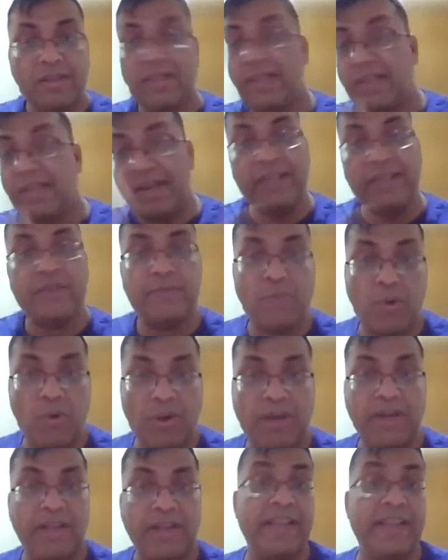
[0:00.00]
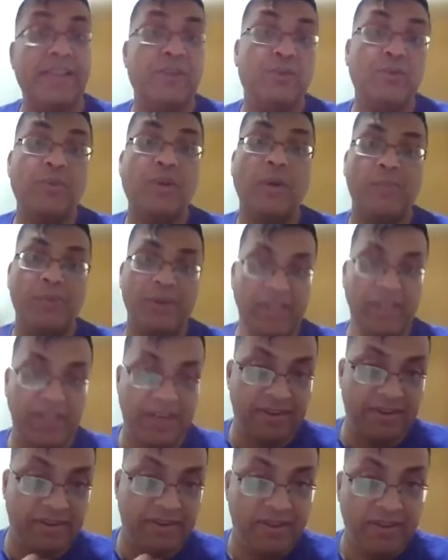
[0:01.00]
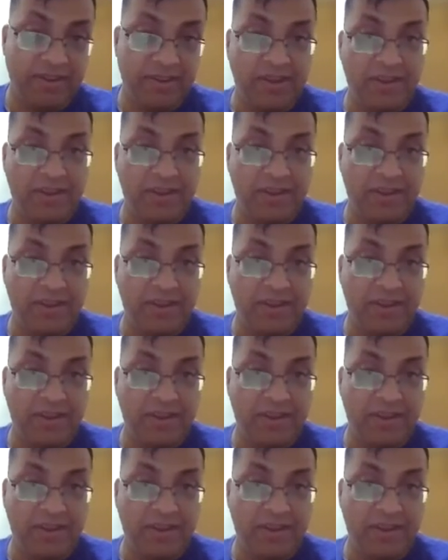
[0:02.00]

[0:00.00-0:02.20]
then the next point is to communicate,